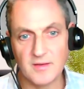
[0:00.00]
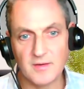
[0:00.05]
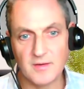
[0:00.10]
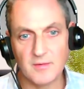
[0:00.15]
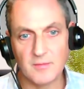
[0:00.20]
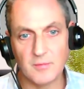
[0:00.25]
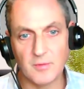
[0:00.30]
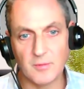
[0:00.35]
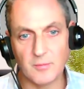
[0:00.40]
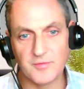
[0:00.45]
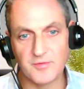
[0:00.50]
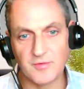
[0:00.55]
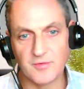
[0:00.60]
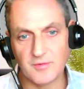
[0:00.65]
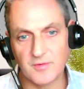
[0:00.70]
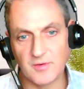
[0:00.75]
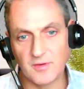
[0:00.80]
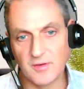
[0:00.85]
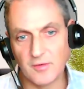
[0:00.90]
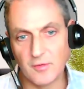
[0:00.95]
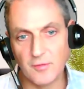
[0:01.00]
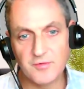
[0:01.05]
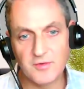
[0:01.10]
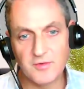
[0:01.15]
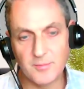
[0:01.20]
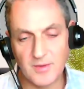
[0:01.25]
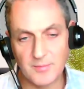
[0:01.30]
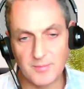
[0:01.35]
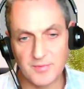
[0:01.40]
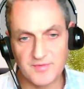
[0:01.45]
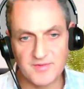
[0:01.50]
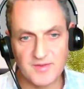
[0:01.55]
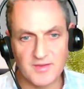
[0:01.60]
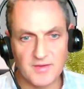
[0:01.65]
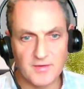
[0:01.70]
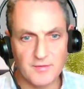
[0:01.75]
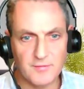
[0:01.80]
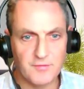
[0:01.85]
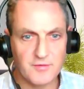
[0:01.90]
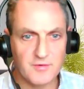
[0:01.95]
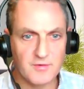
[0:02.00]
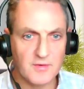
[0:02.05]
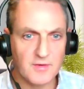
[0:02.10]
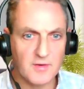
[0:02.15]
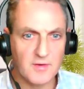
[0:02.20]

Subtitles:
what used to be perceived,